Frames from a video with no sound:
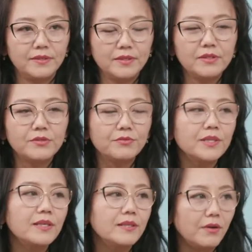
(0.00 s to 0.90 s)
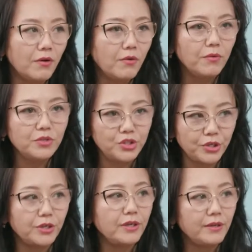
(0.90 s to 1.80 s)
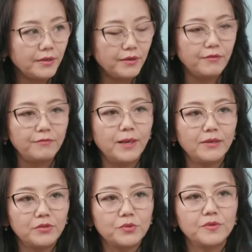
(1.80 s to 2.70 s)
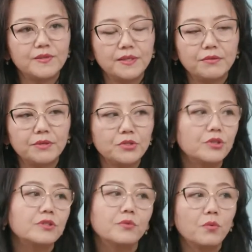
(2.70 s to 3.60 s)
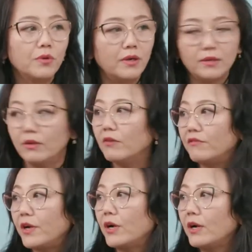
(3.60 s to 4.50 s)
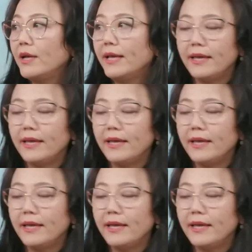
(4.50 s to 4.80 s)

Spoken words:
this is really the whole journey of Miles Guo's unrestricted lawfare,